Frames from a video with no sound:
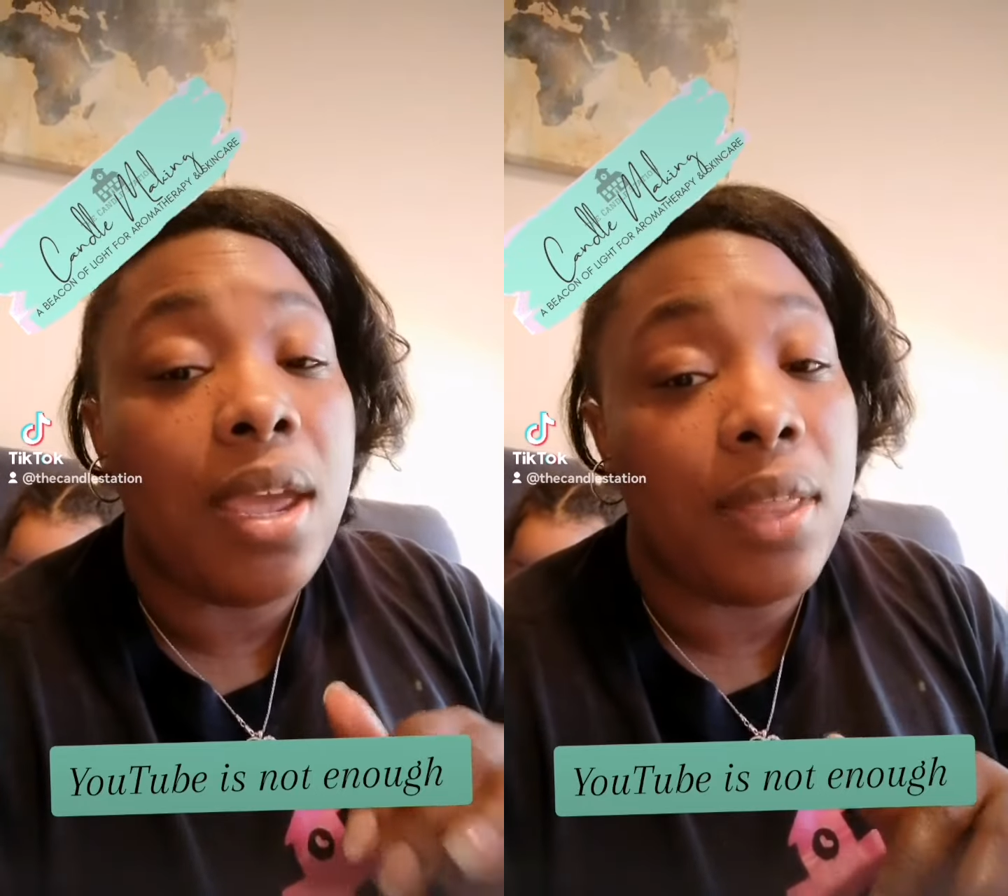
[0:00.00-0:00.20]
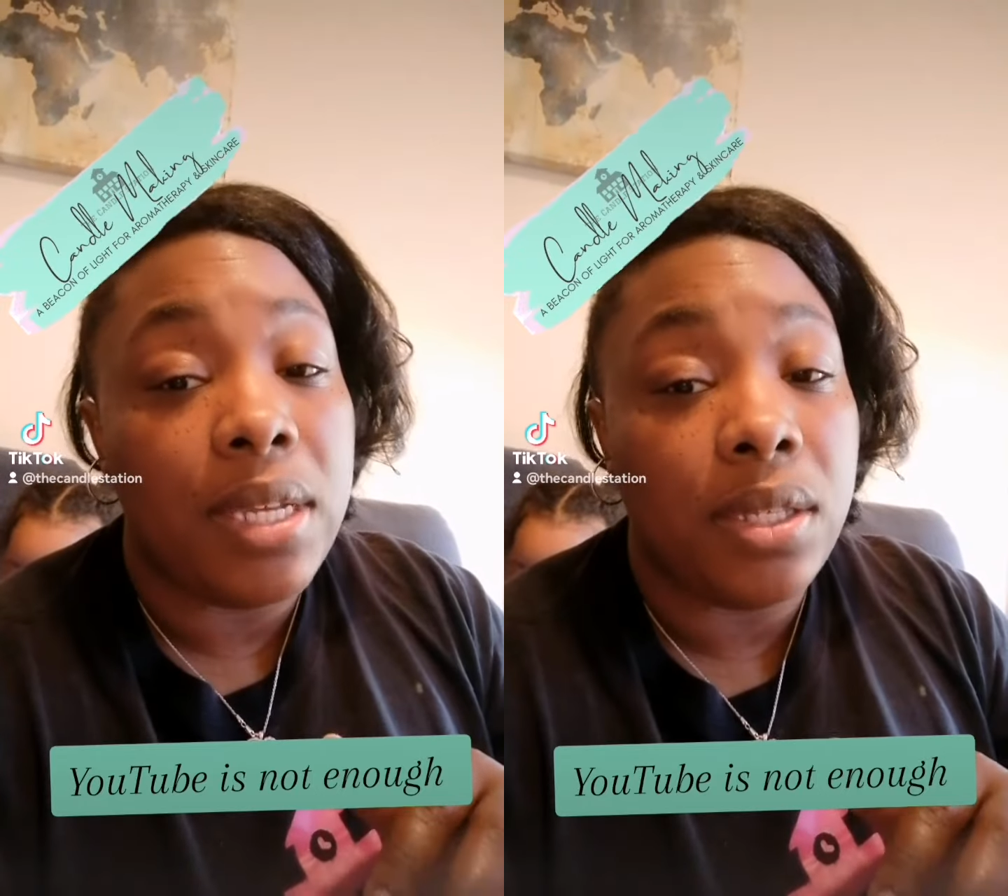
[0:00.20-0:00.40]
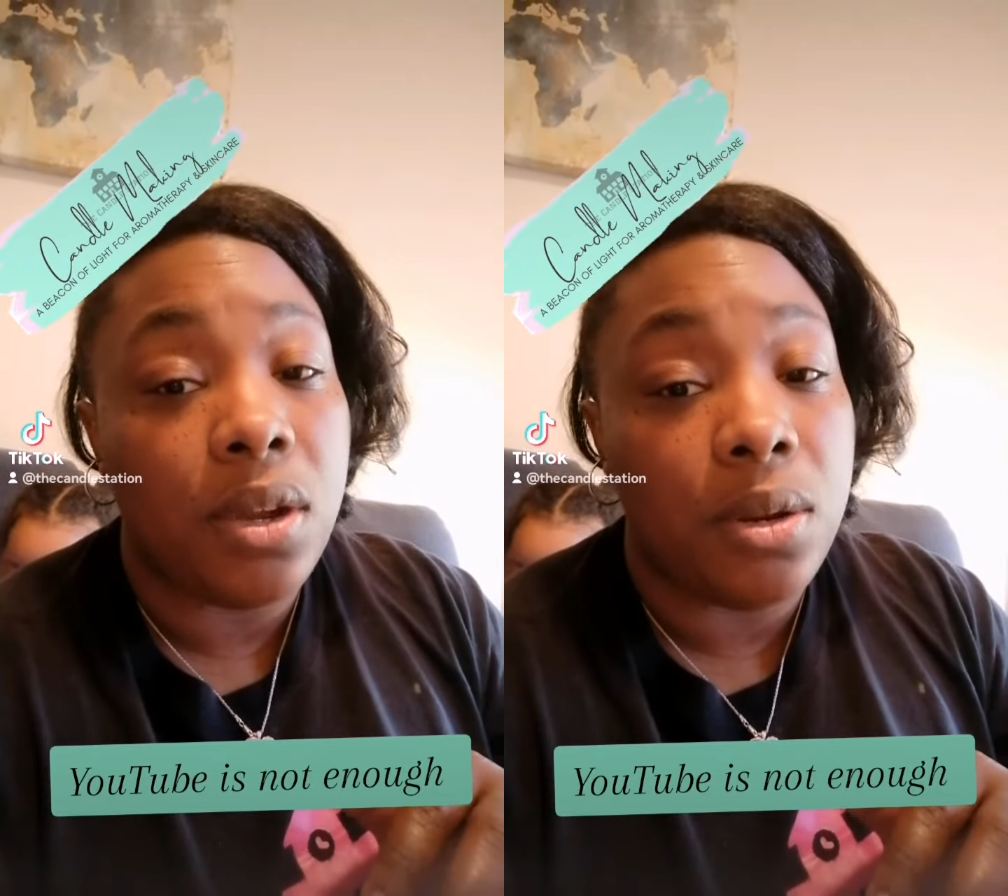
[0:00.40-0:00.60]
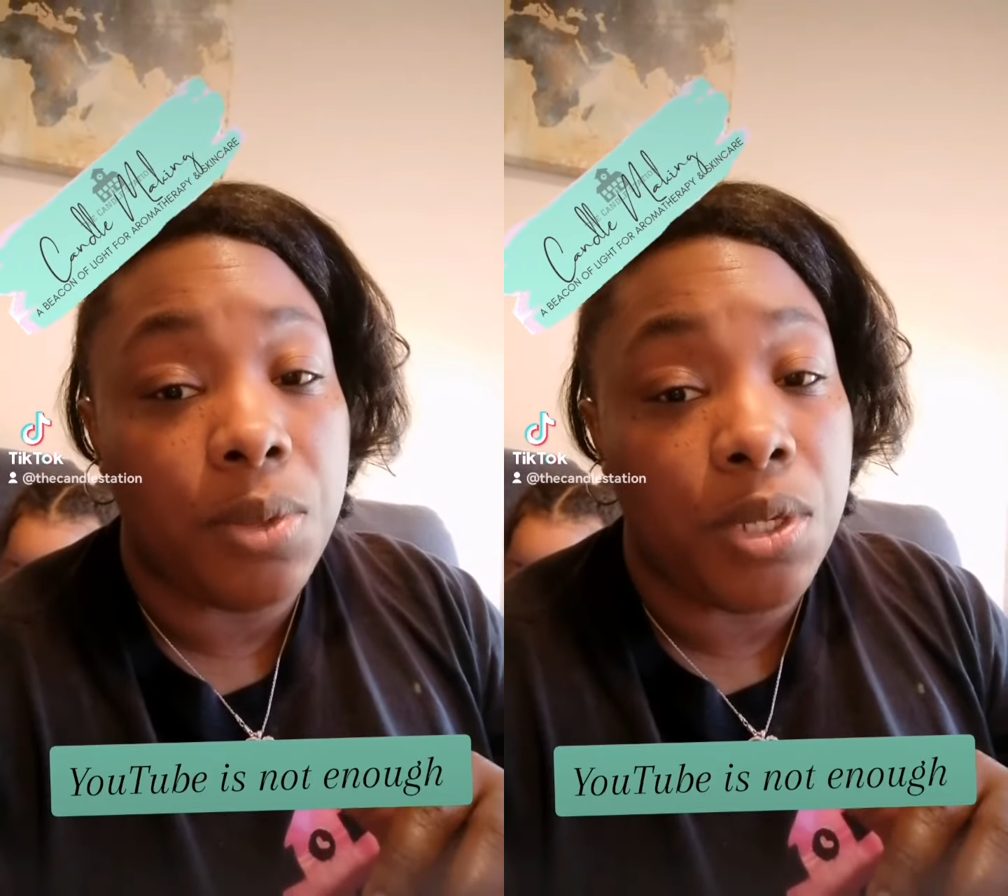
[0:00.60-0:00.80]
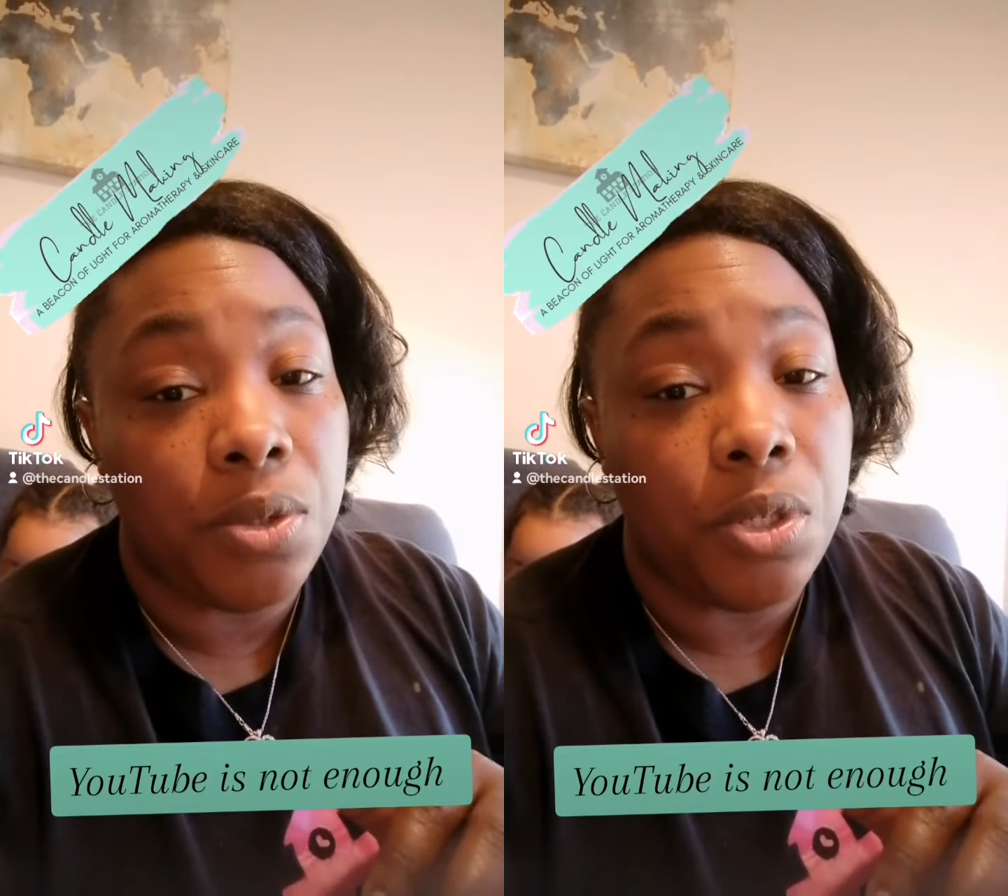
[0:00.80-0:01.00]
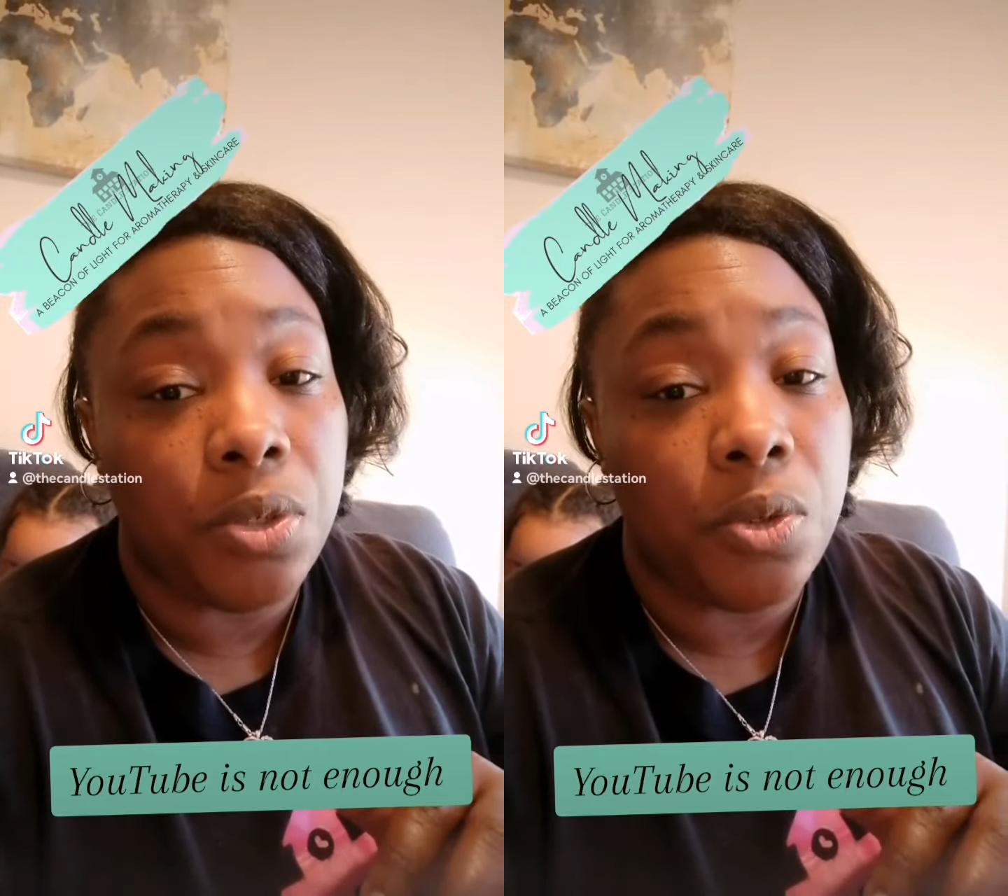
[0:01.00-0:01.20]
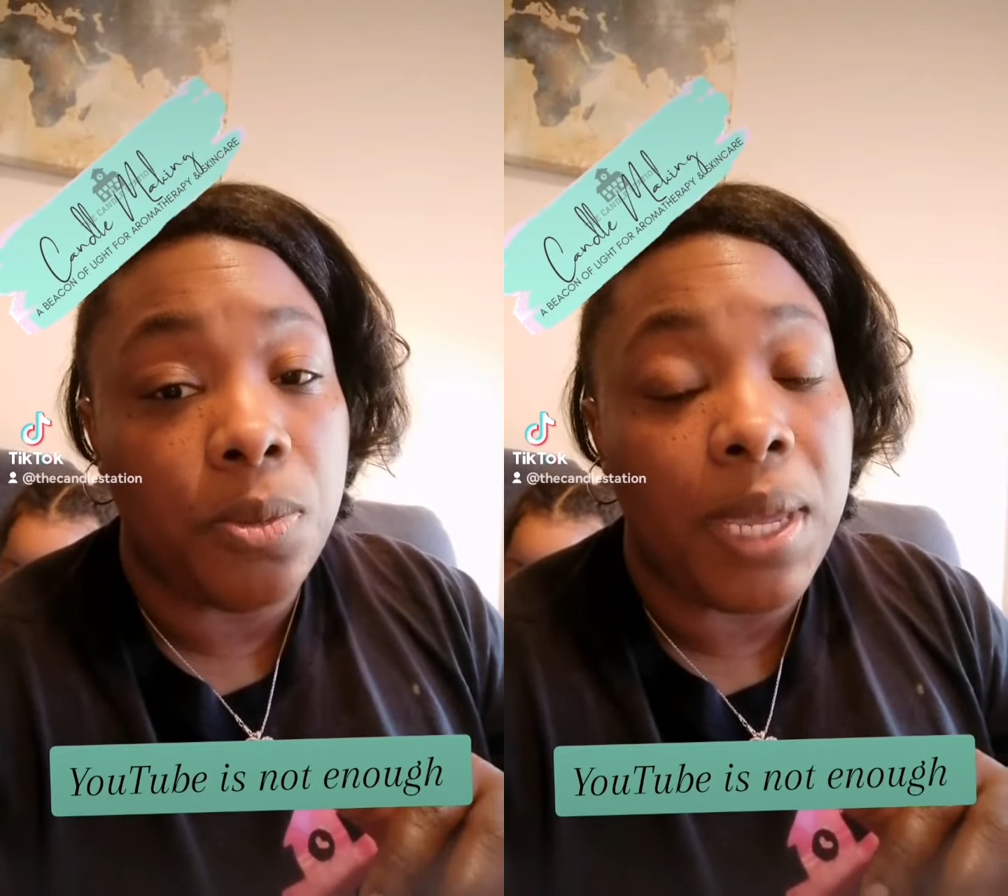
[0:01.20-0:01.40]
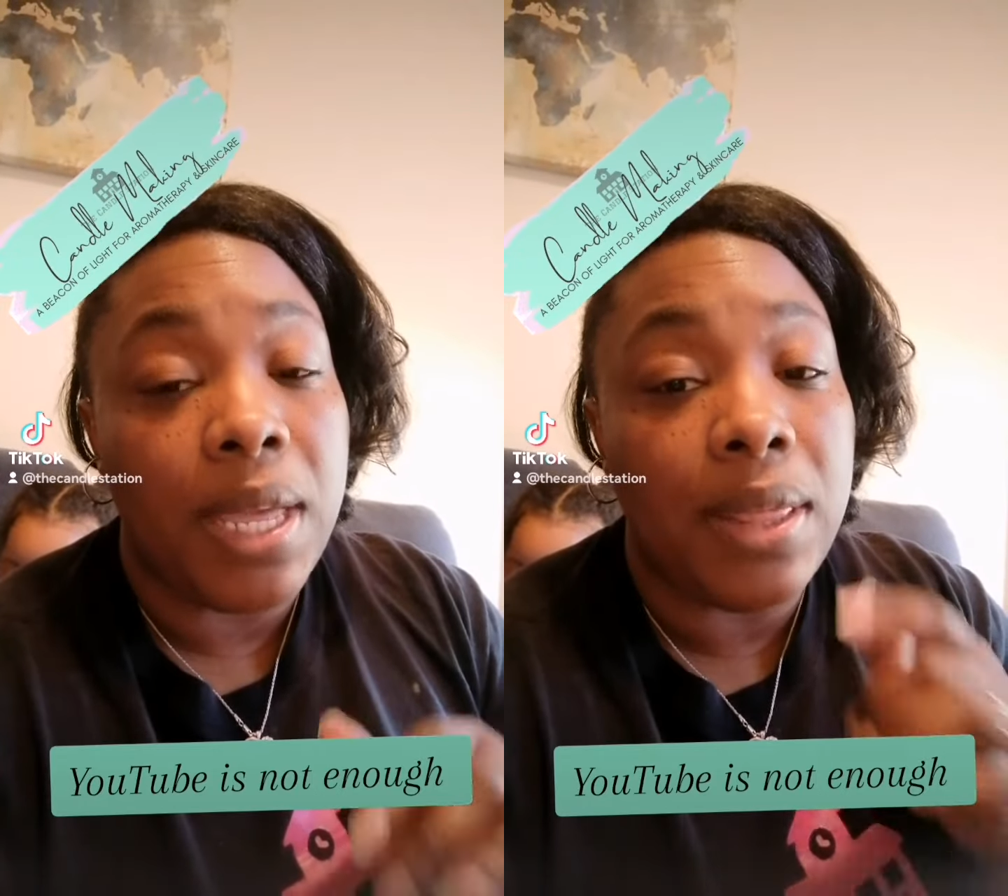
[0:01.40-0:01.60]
And they started with YouTube